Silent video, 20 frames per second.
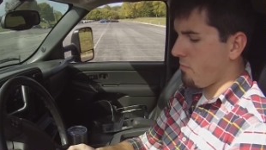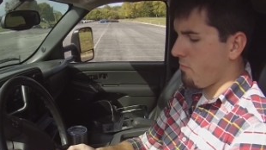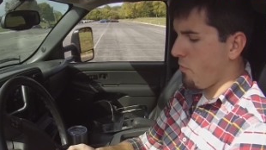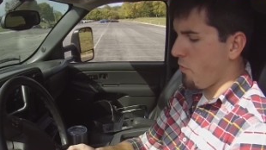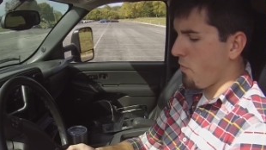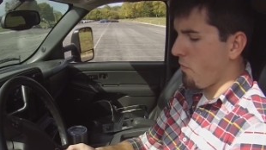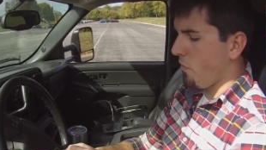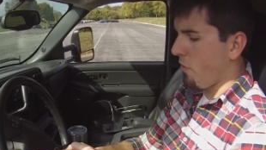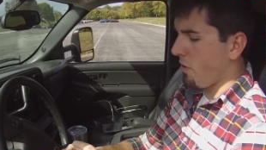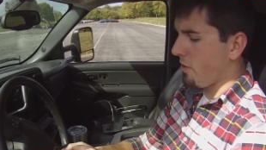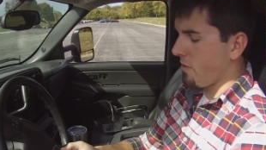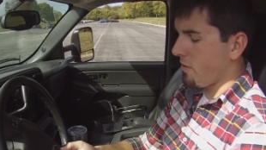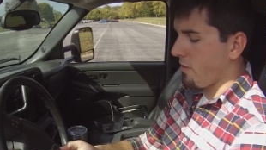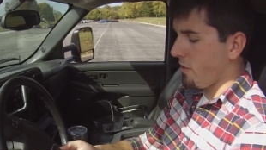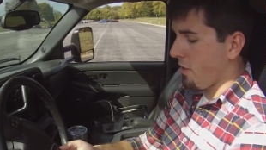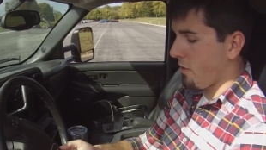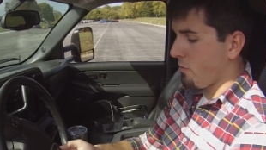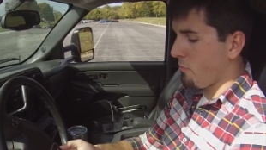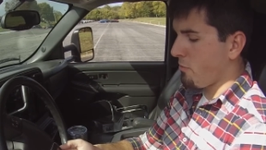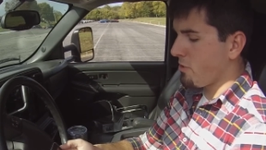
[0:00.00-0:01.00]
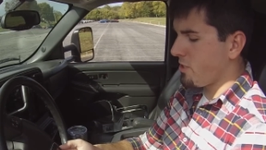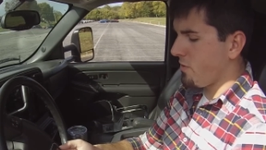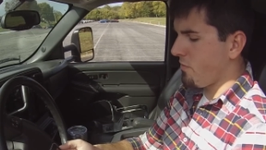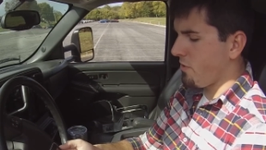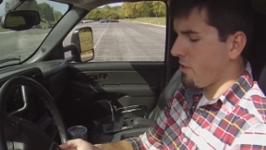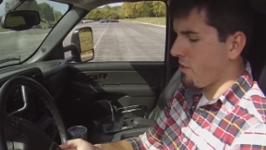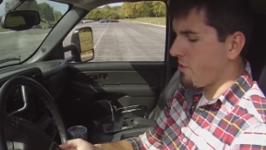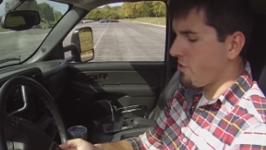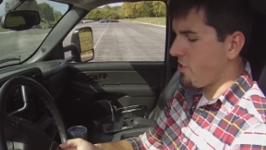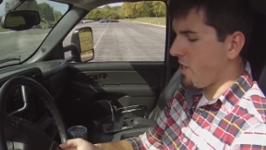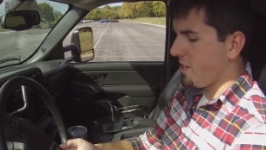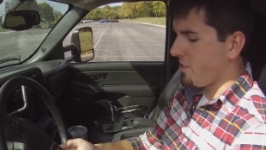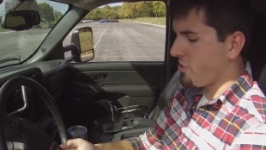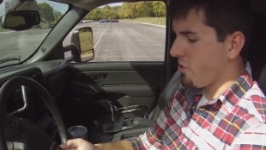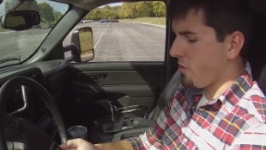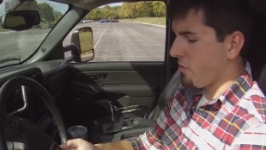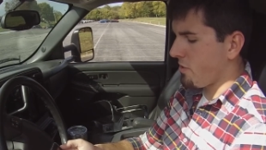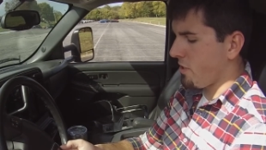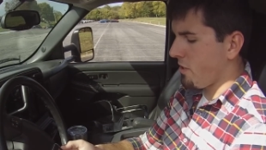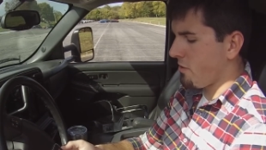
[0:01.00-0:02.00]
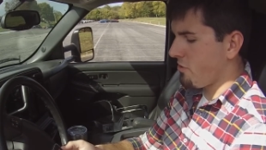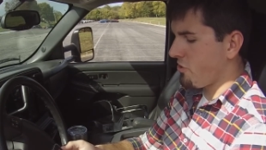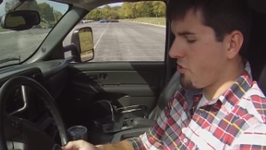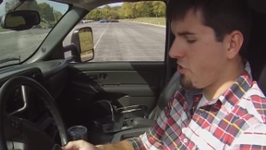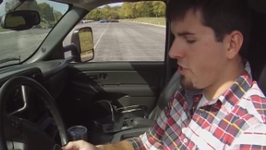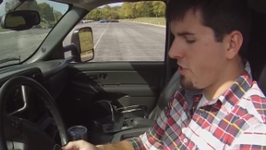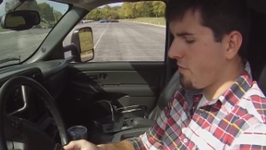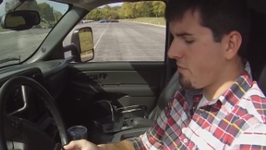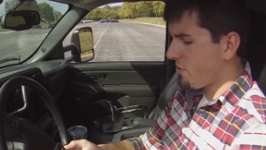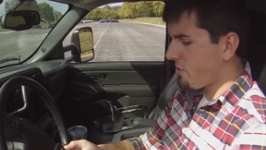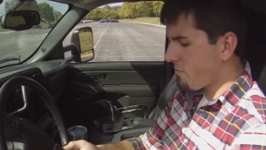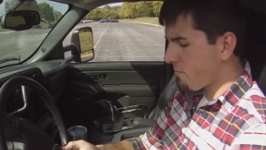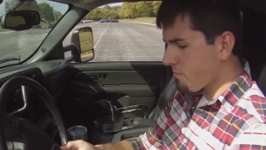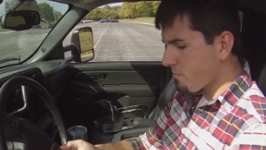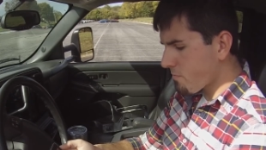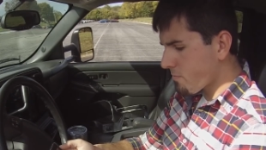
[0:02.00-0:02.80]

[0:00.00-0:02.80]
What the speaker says: move on to the other ones if you're going to change all the other shifts.